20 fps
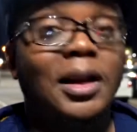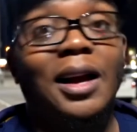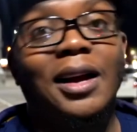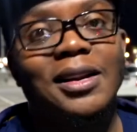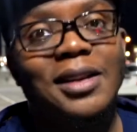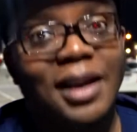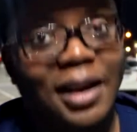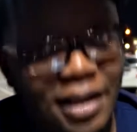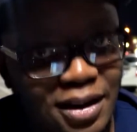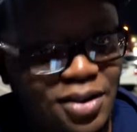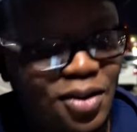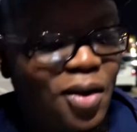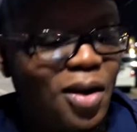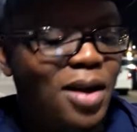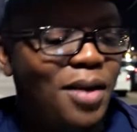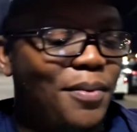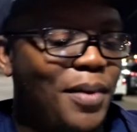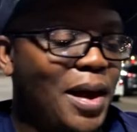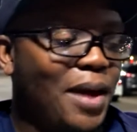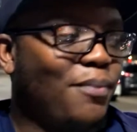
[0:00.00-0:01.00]
Another
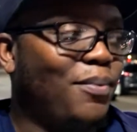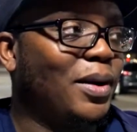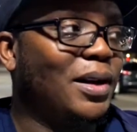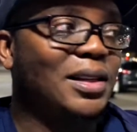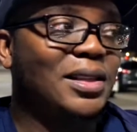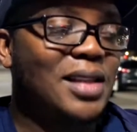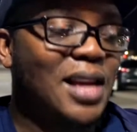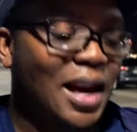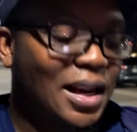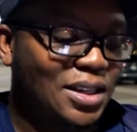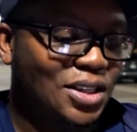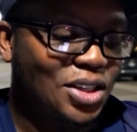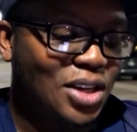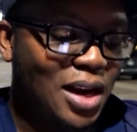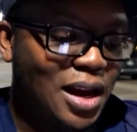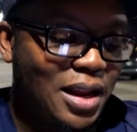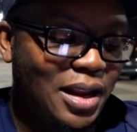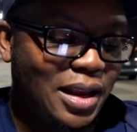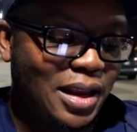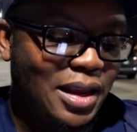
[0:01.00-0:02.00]
Noibat, but it's not
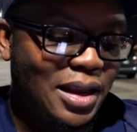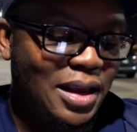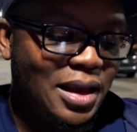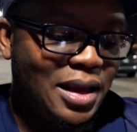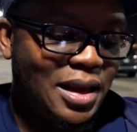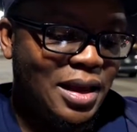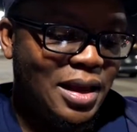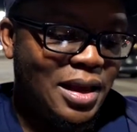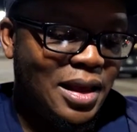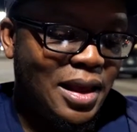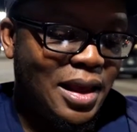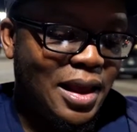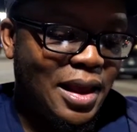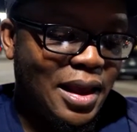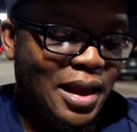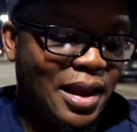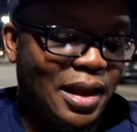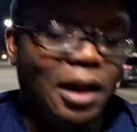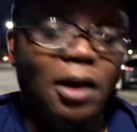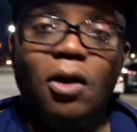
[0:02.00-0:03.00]
shiny.
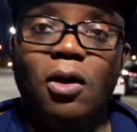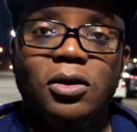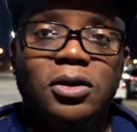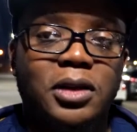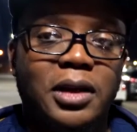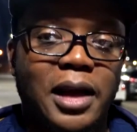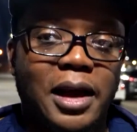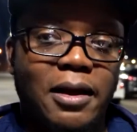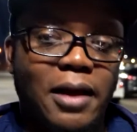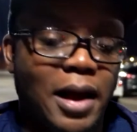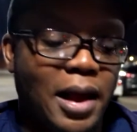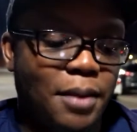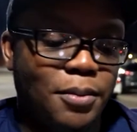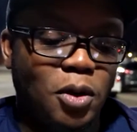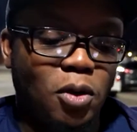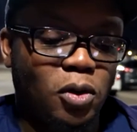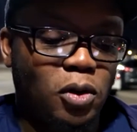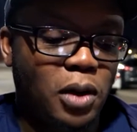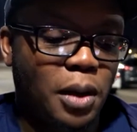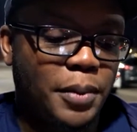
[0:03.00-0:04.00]
And I lost count. I have
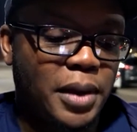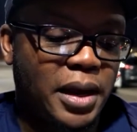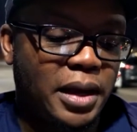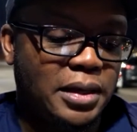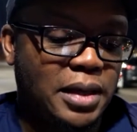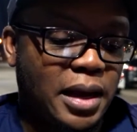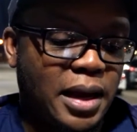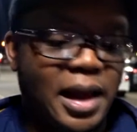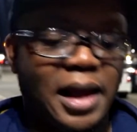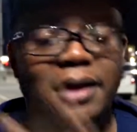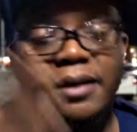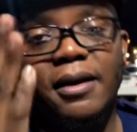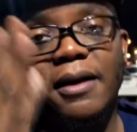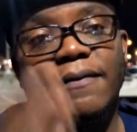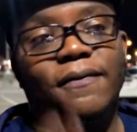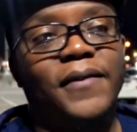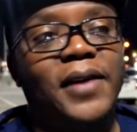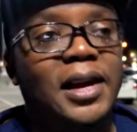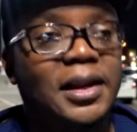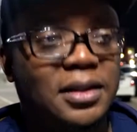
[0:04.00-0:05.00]
no clue how many eggs I got. A
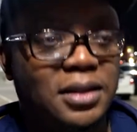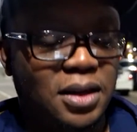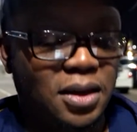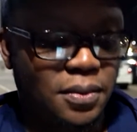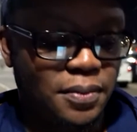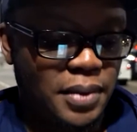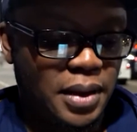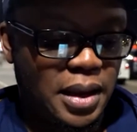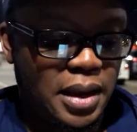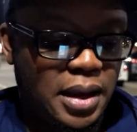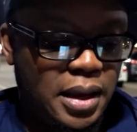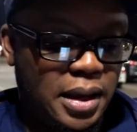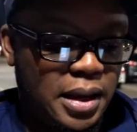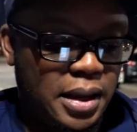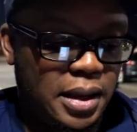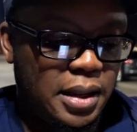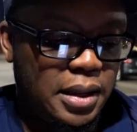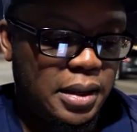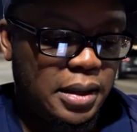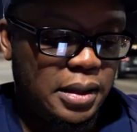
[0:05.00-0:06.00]
Phantom
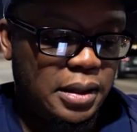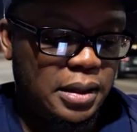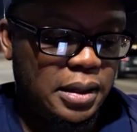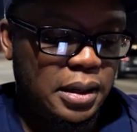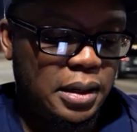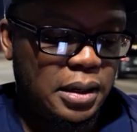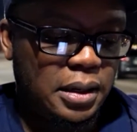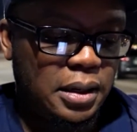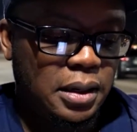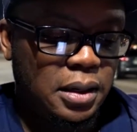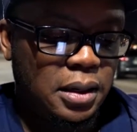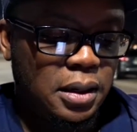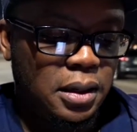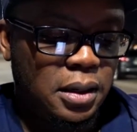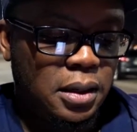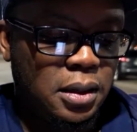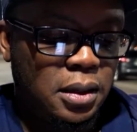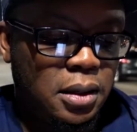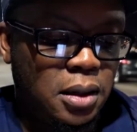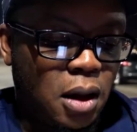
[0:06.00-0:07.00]
and...
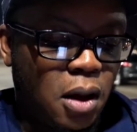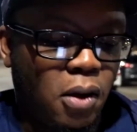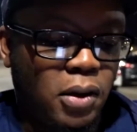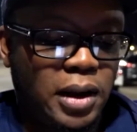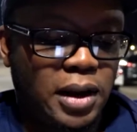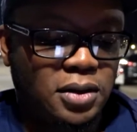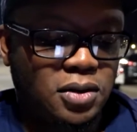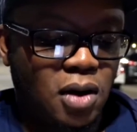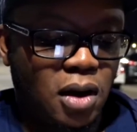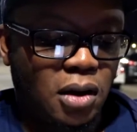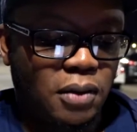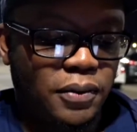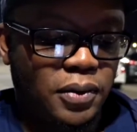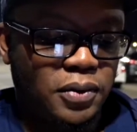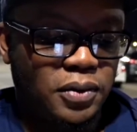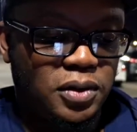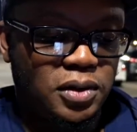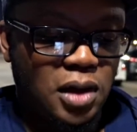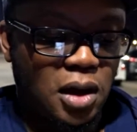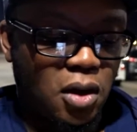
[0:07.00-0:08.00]
oh, that's all of
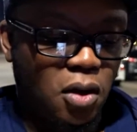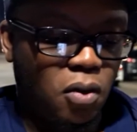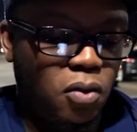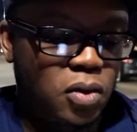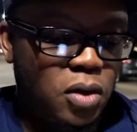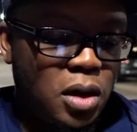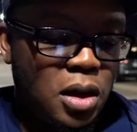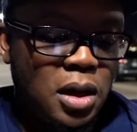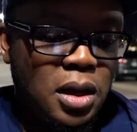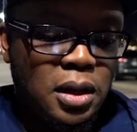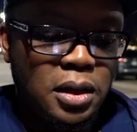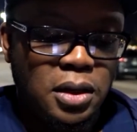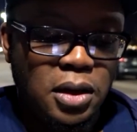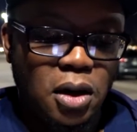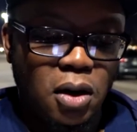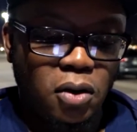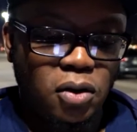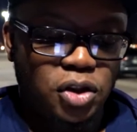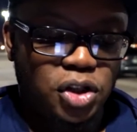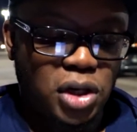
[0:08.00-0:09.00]
them. So,
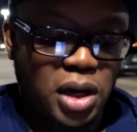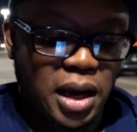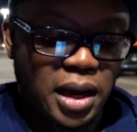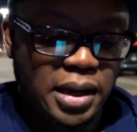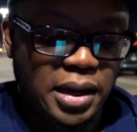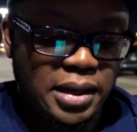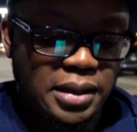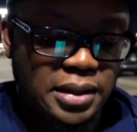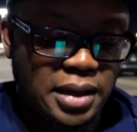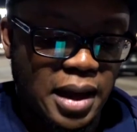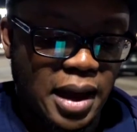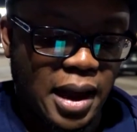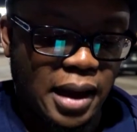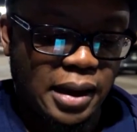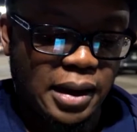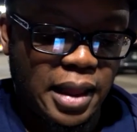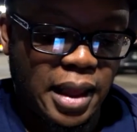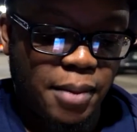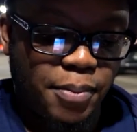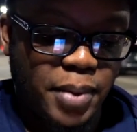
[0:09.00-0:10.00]
no shinies out
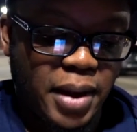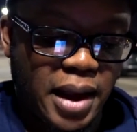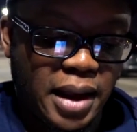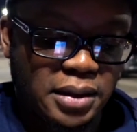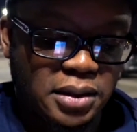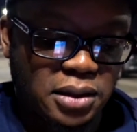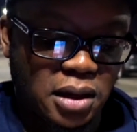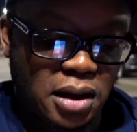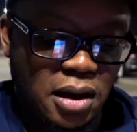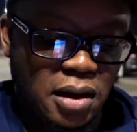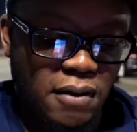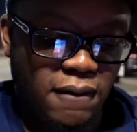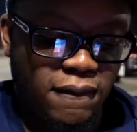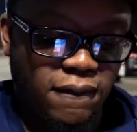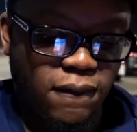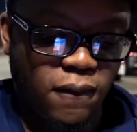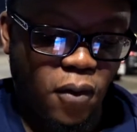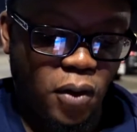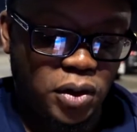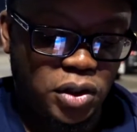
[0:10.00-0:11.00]
of that batch,
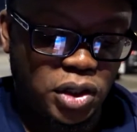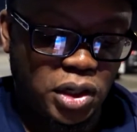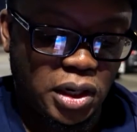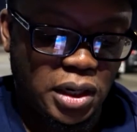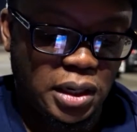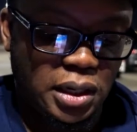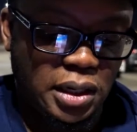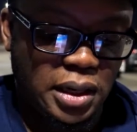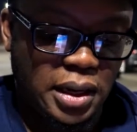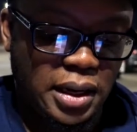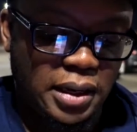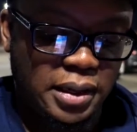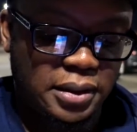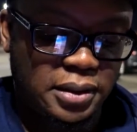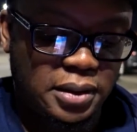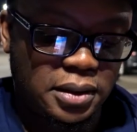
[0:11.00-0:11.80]
unfortunately.